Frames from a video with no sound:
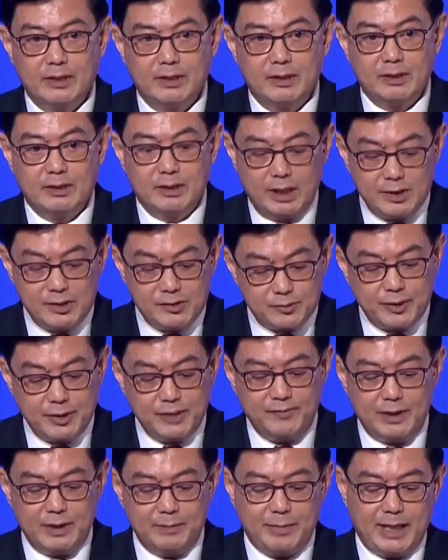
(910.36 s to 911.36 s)
It is
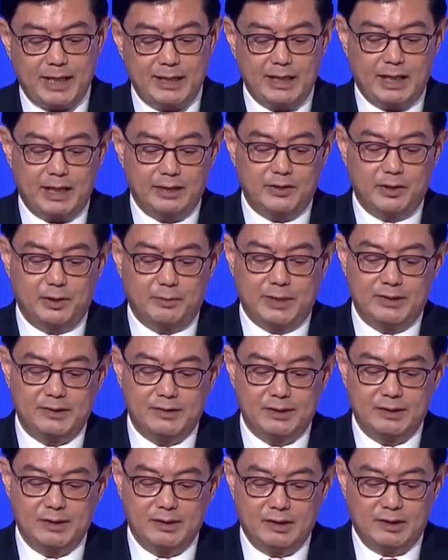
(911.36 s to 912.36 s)
driven by the argument
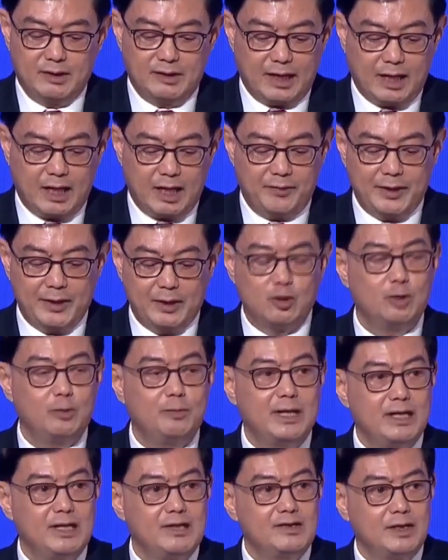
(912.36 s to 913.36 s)
that current global
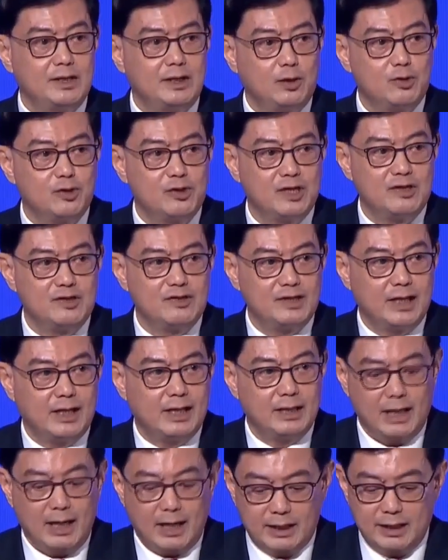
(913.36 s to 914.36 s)
institutions and
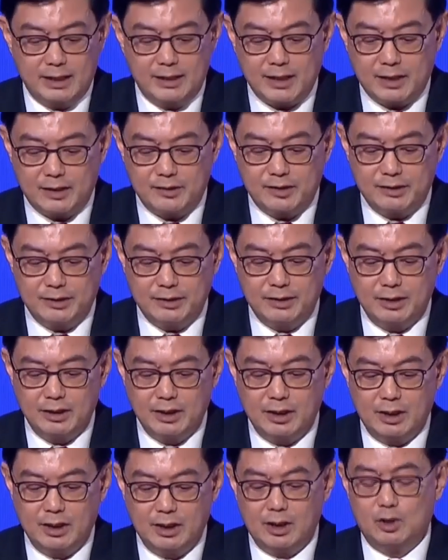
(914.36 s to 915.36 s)
architecture
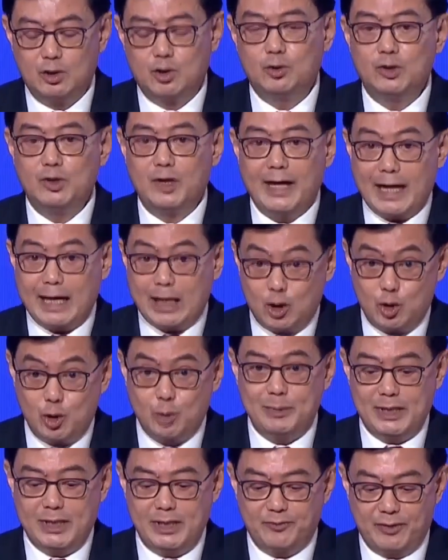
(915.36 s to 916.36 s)
do not
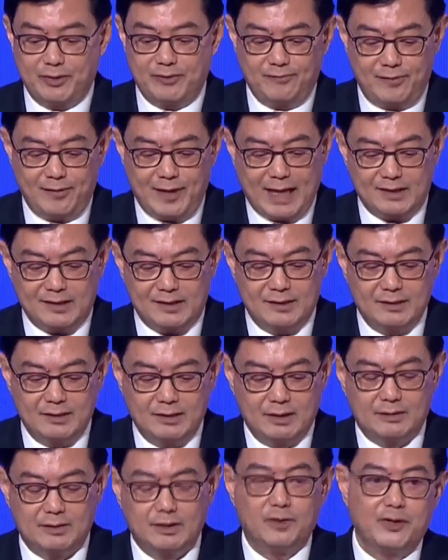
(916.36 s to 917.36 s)
equitably reflect
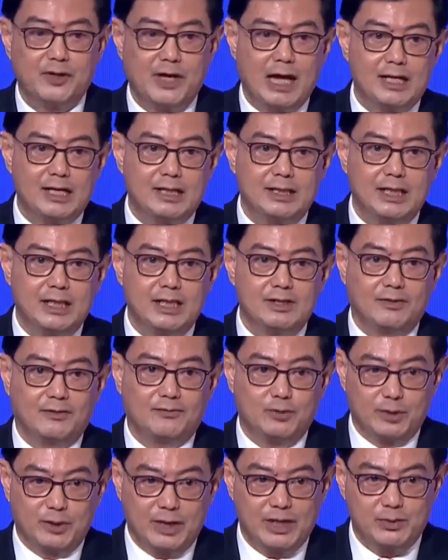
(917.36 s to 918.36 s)
the realities of
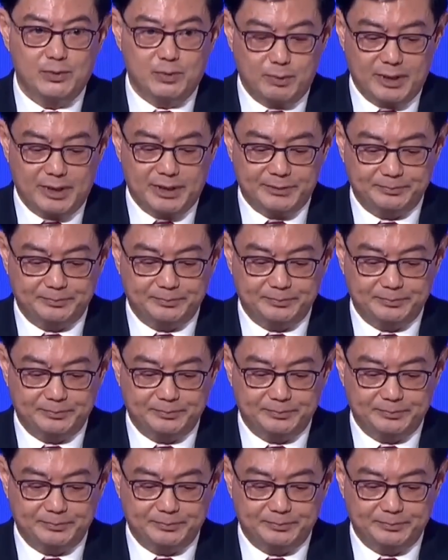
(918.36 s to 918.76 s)
today's world.